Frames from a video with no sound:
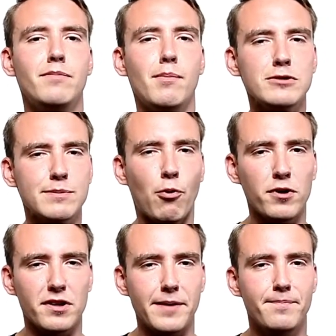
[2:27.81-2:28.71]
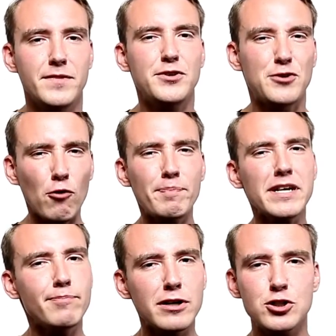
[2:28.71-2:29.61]
But most importantly, don't be
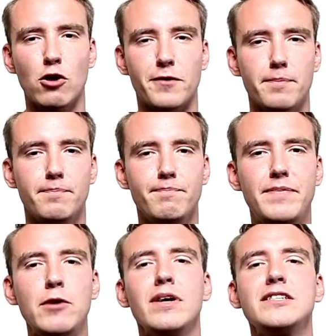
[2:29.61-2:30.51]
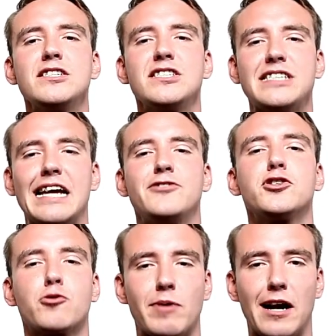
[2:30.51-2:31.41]
a pushover. Be willing to stand
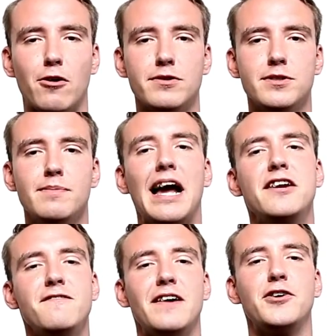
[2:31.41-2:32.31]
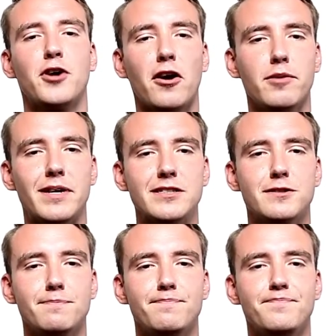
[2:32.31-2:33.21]
your ground and defend your
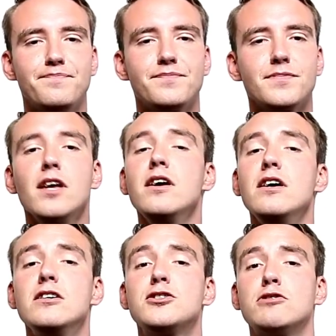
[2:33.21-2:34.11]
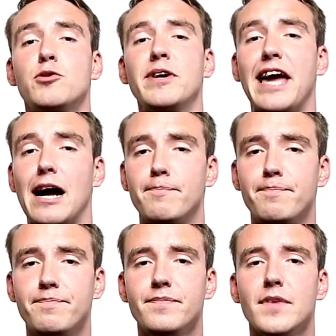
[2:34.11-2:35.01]
arguments. So to recap,
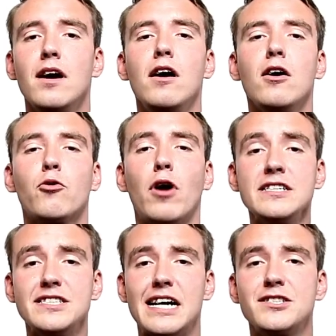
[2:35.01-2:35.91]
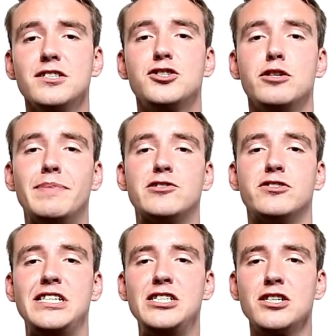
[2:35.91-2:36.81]
cross-ex should be
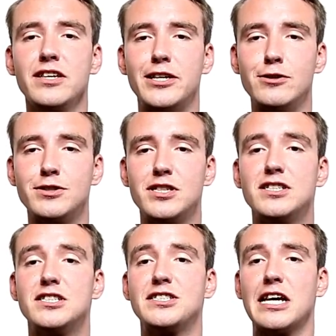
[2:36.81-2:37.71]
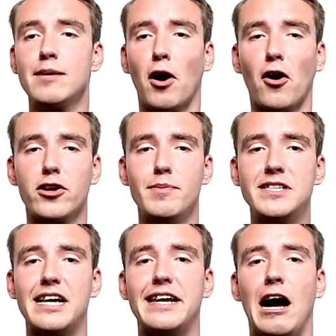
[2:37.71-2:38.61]
strategically used to set up
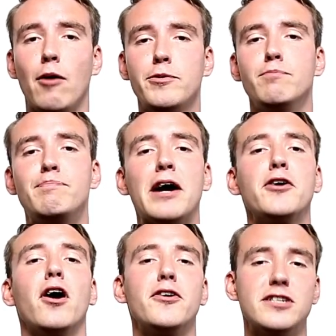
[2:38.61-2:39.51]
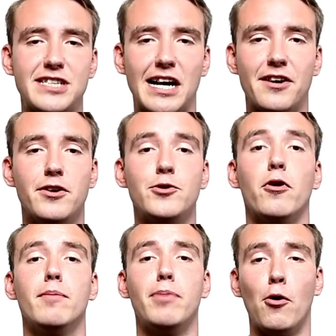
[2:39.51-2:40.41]
arguments and help you better understand your
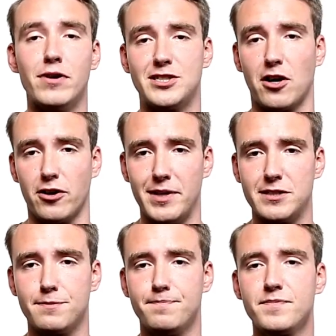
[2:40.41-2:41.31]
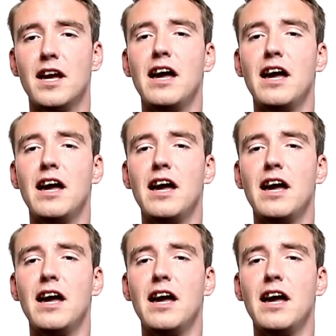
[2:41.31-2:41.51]
opponent's arguments.